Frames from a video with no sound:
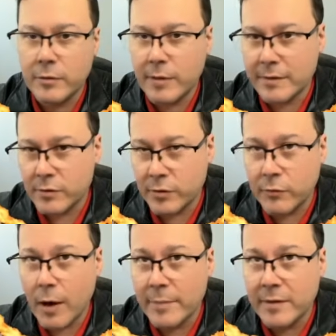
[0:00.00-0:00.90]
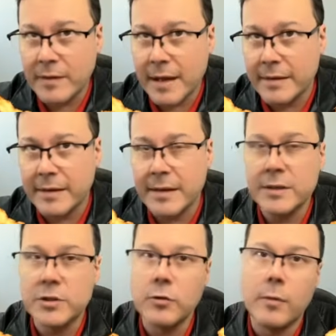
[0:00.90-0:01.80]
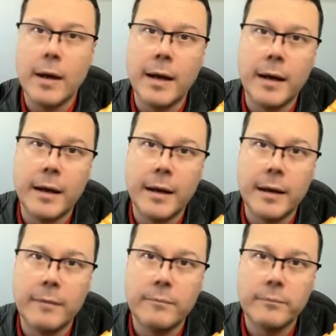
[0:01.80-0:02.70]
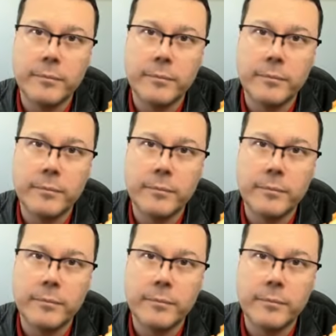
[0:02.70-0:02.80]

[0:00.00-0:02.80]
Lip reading: You can transform this land into a